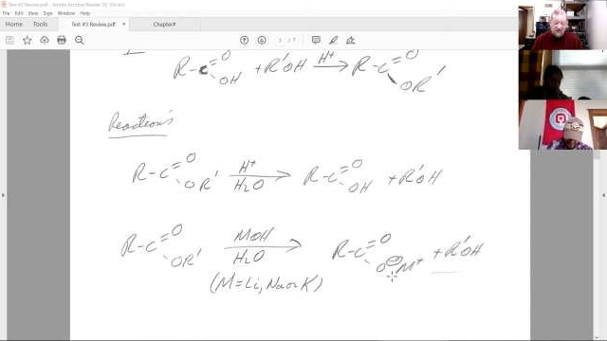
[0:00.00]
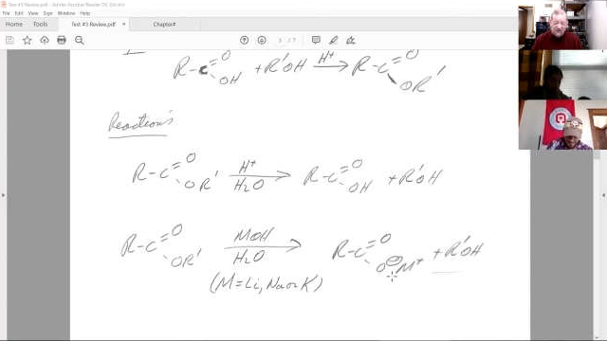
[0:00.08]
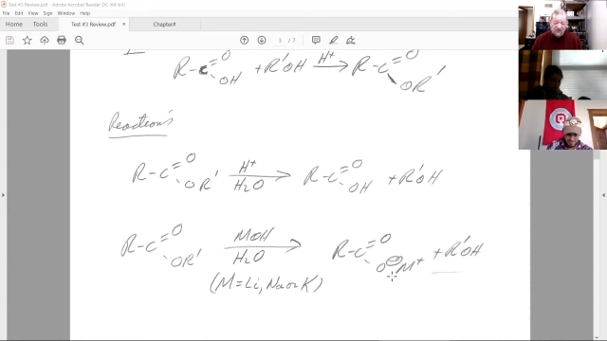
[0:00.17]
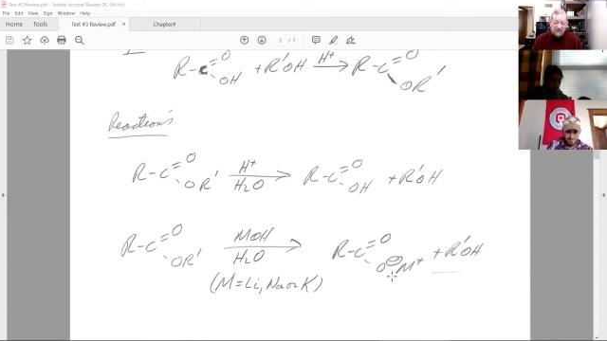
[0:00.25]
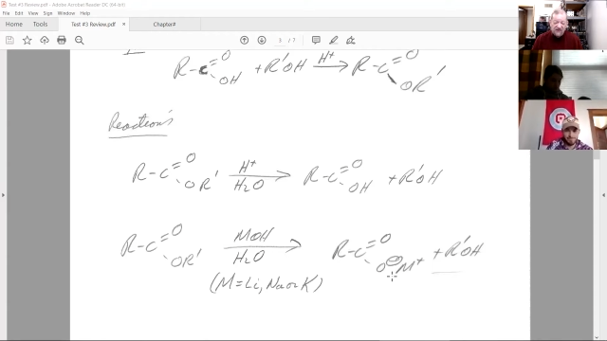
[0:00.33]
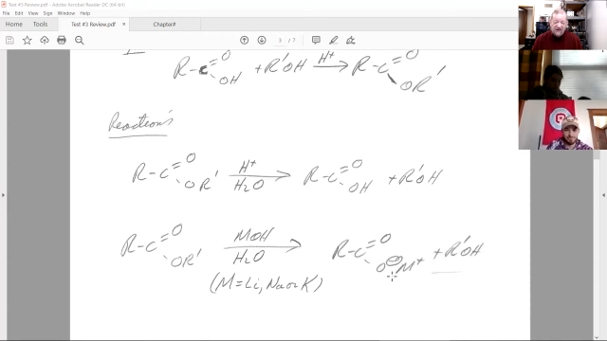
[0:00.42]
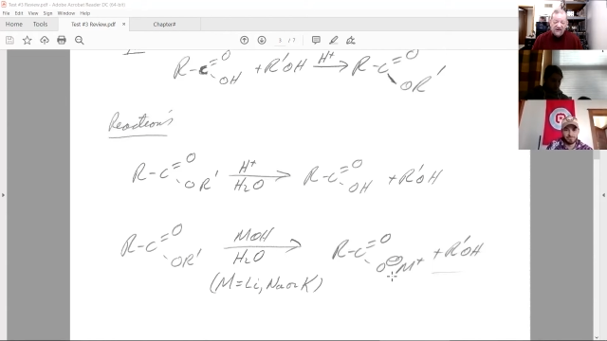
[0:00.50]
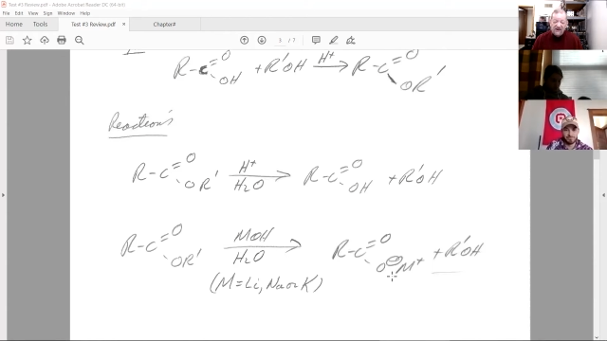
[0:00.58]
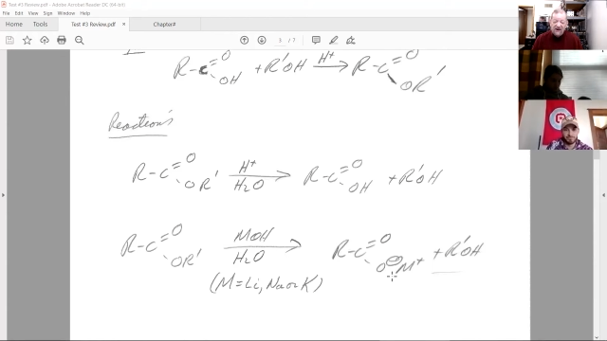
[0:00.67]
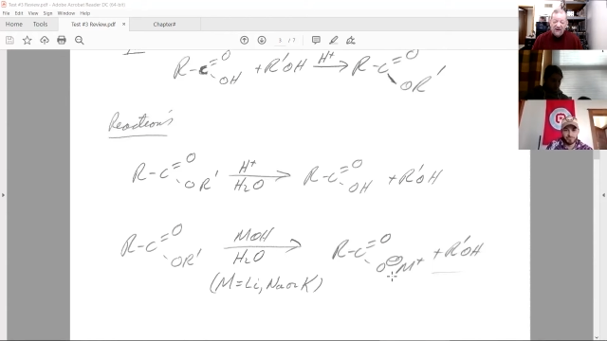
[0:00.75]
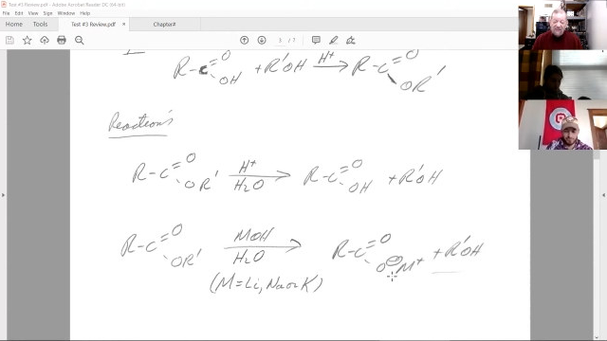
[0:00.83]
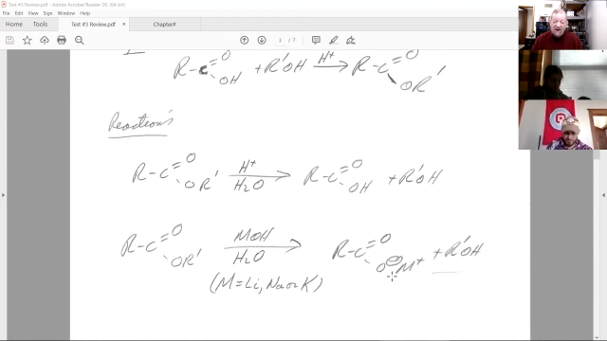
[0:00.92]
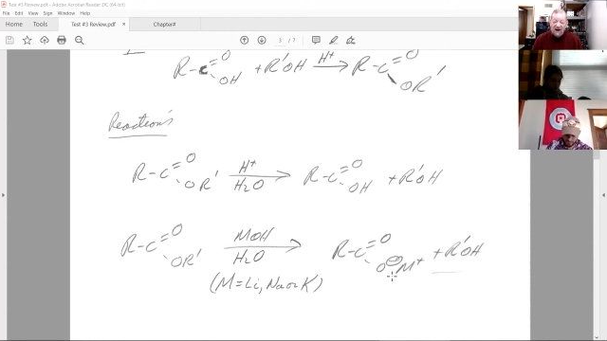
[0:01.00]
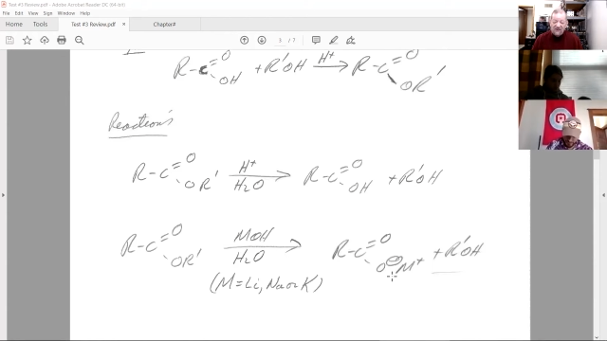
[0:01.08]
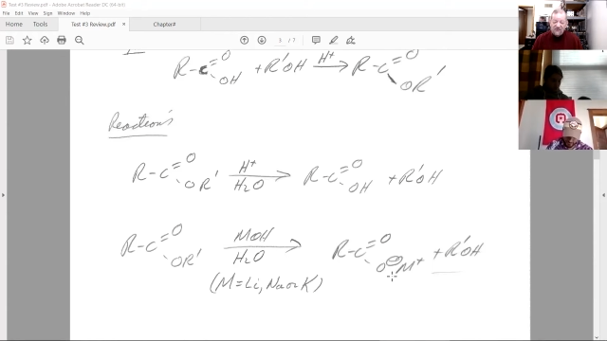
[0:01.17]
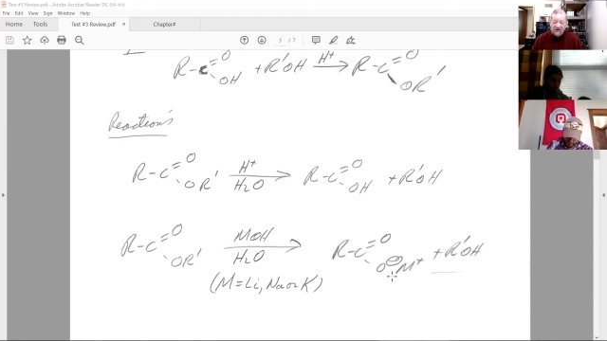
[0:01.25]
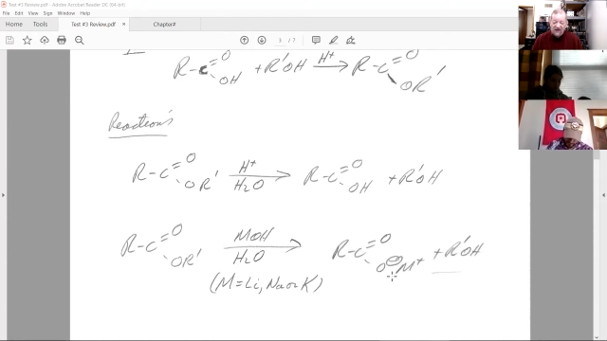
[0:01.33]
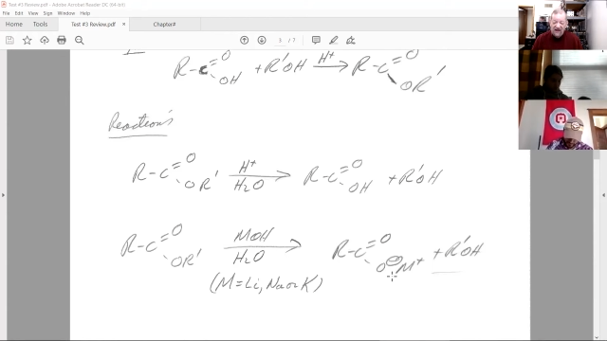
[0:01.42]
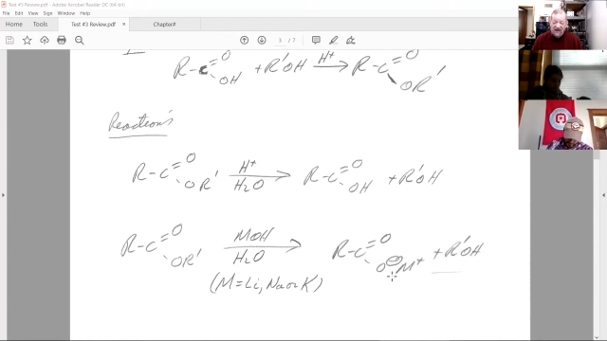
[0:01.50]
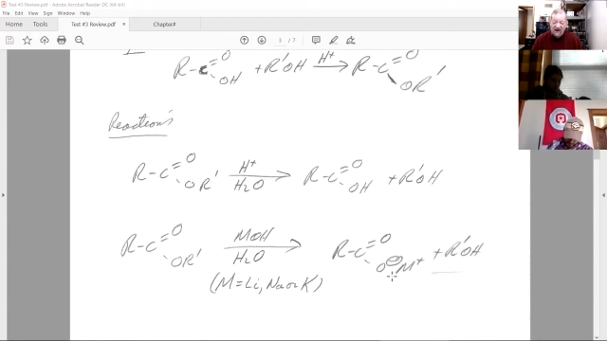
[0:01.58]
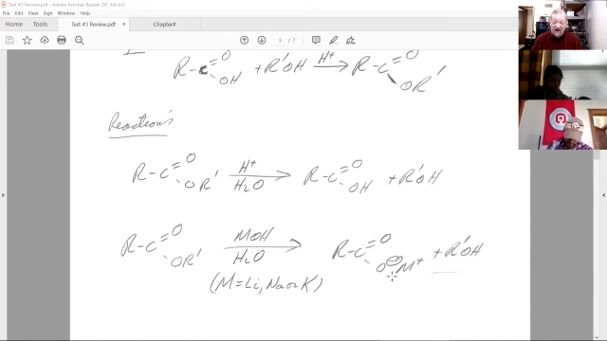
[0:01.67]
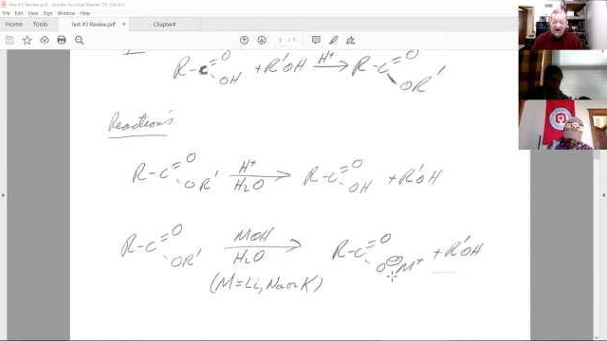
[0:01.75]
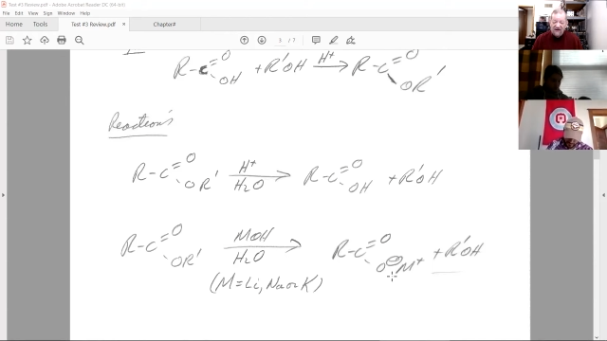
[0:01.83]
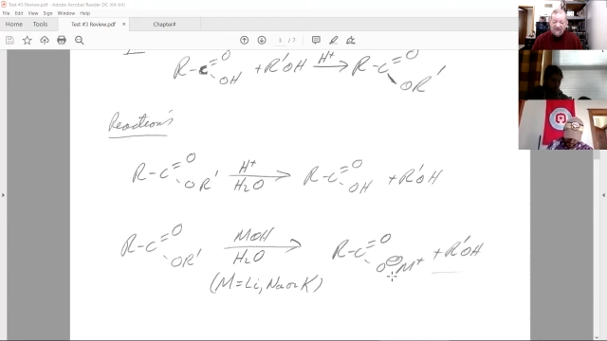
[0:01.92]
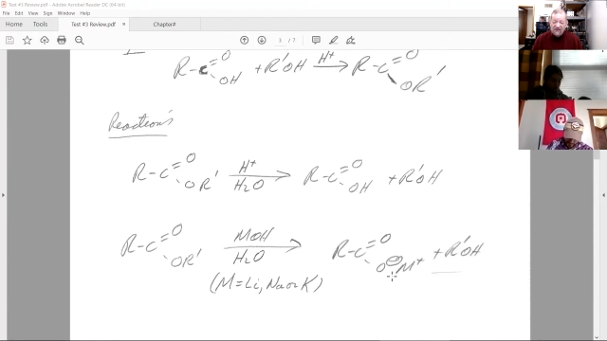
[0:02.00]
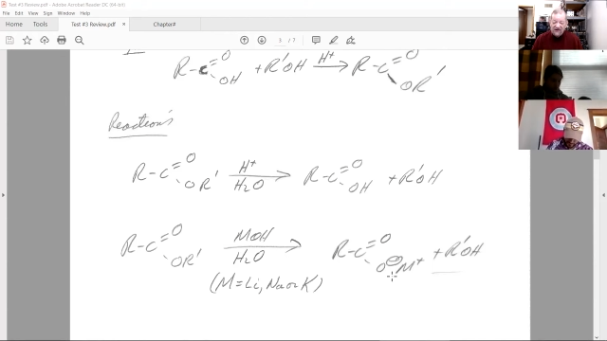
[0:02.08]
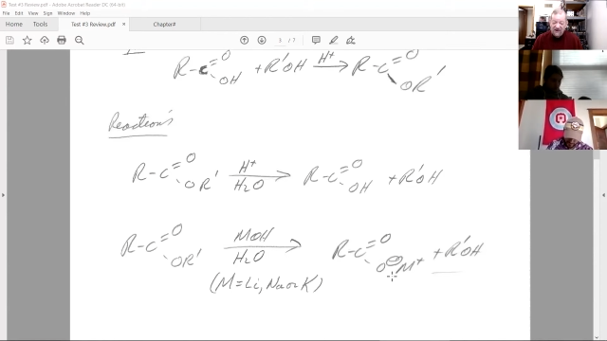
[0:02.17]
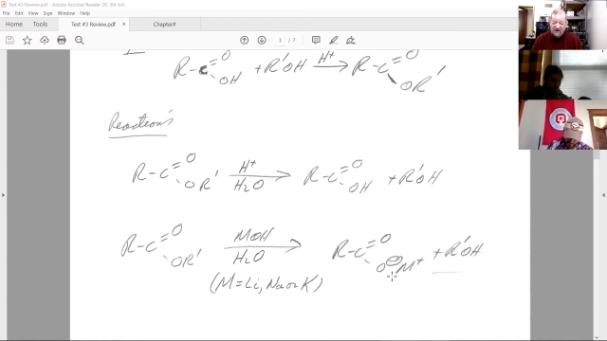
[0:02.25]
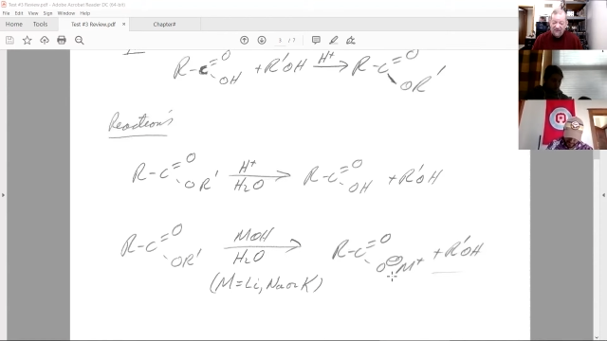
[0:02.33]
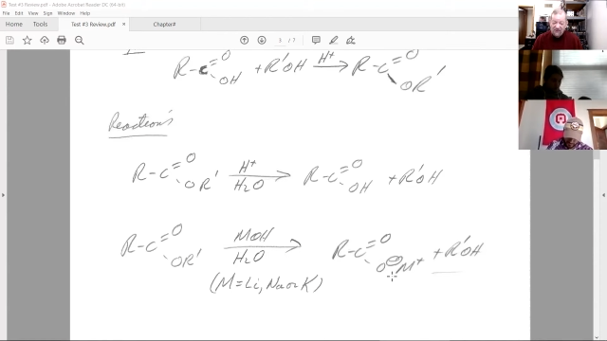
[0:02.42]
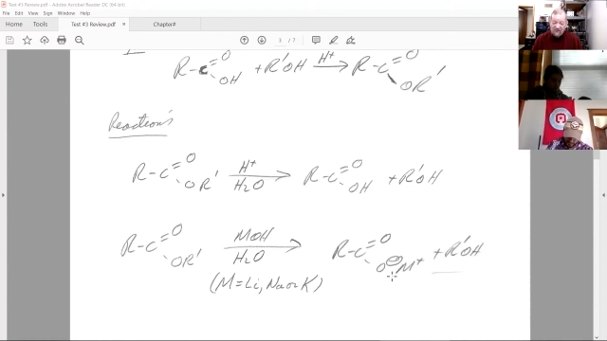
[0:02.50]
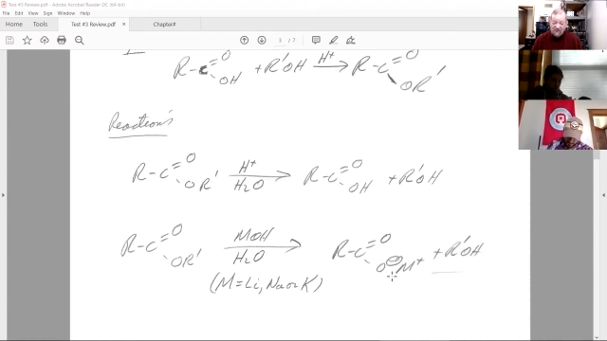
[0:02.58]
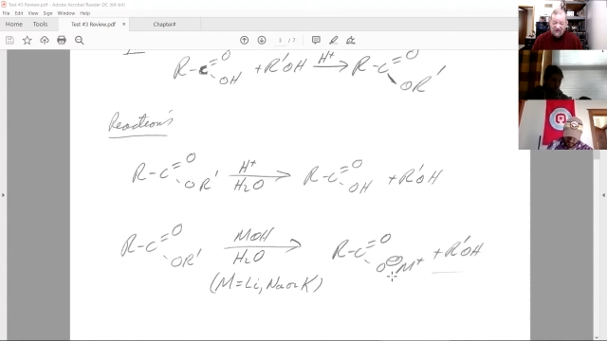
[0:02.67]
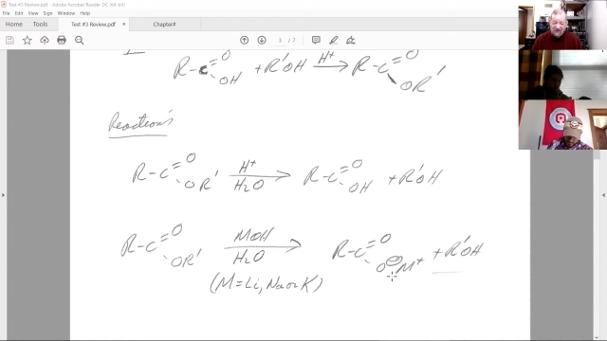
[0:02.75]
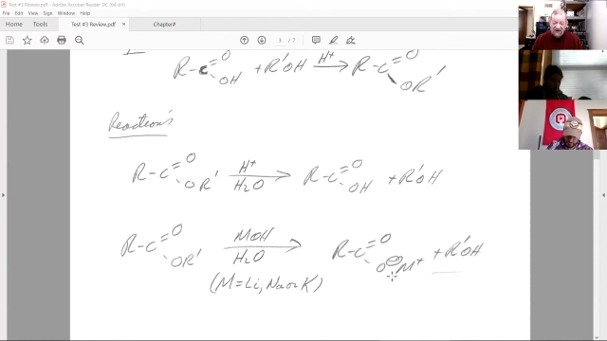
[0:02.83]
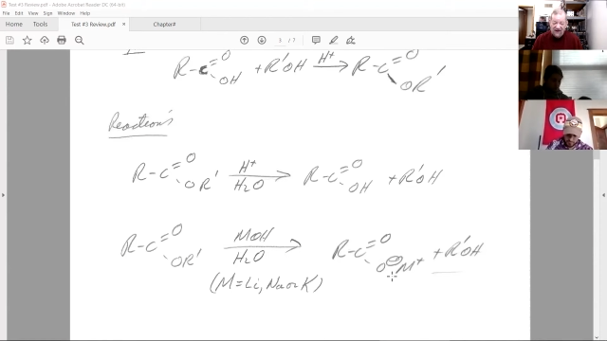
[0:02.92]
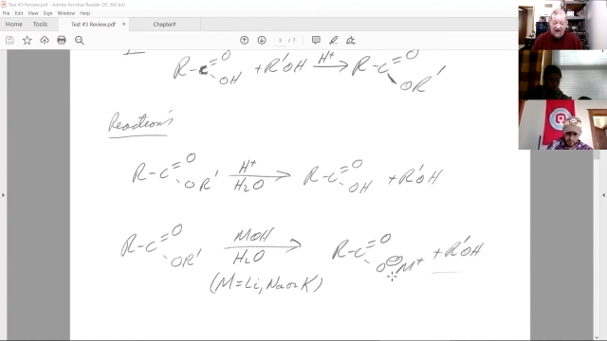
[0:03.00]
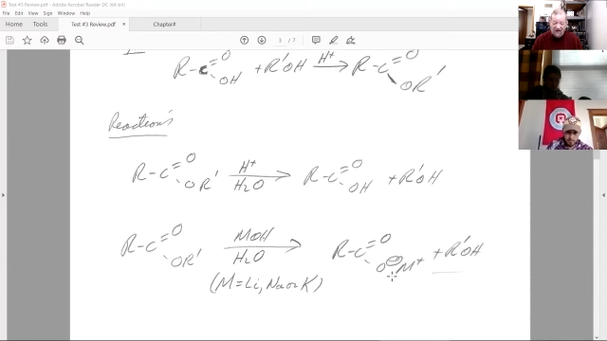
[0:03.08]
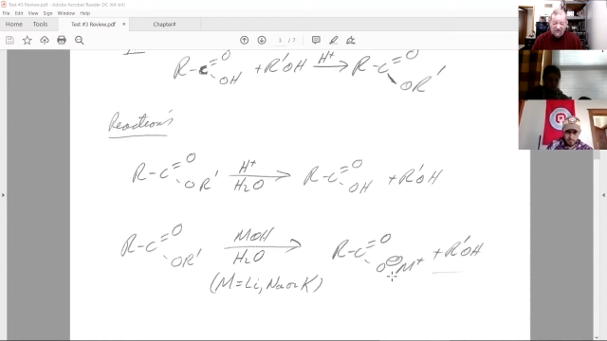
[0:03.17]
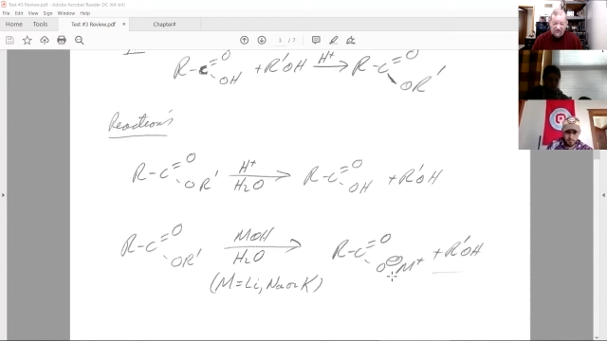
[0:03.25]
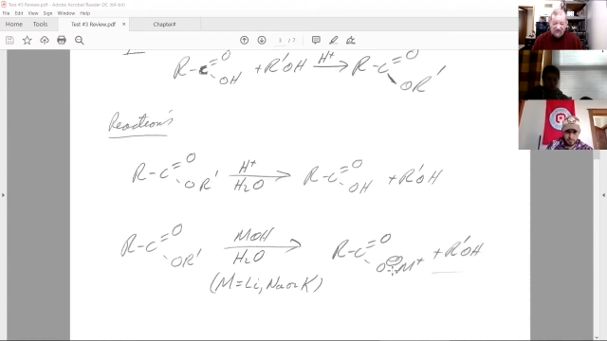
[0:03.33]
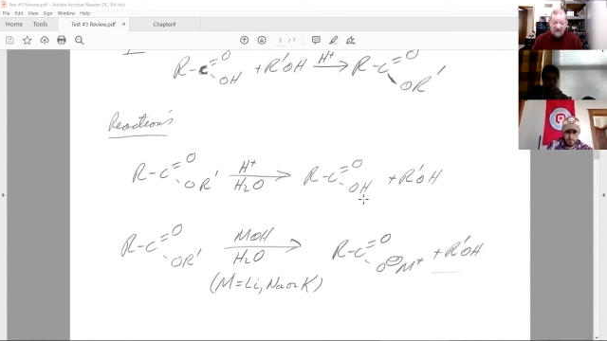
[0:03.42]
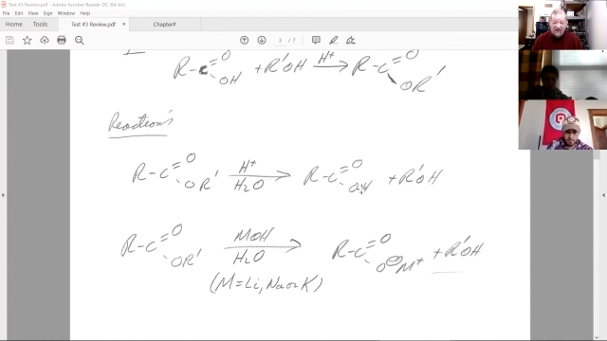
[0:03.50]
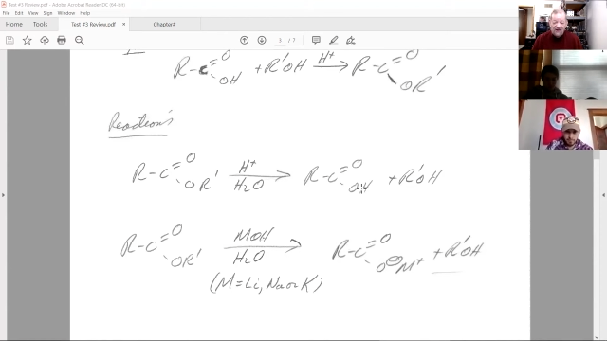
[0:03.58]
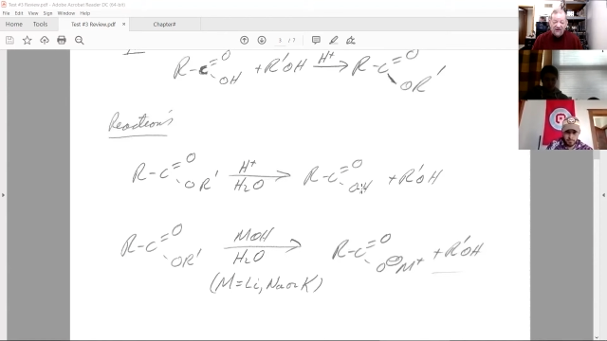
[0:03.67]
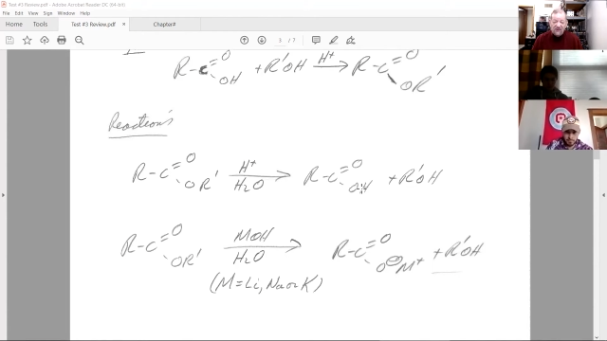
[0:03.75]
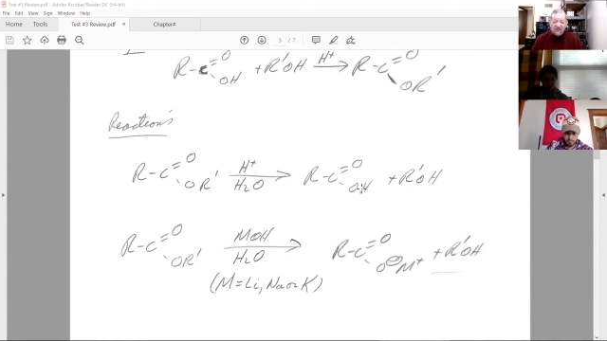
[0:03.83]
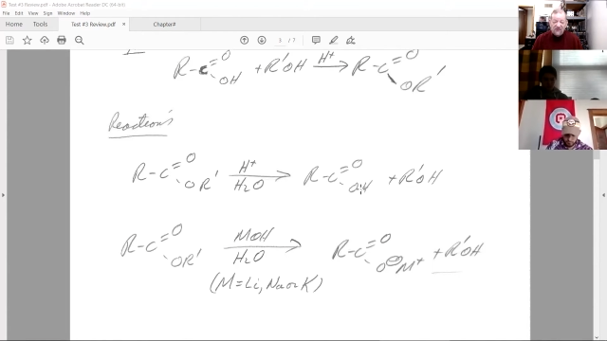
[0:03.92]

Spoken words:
Nobody's mouth can be seen.